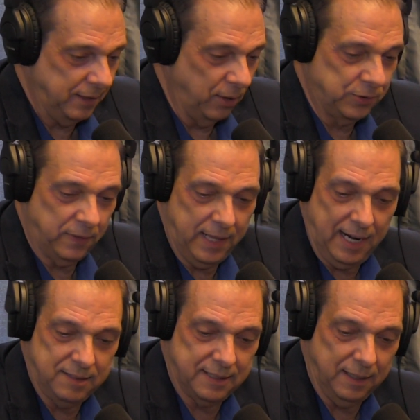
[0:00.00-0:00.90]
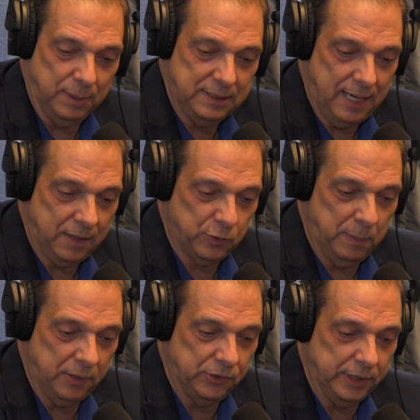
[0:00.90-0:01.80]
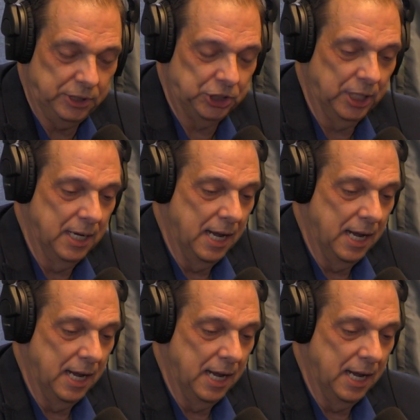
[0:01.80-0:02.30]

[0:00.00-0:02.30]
so then I send them a text message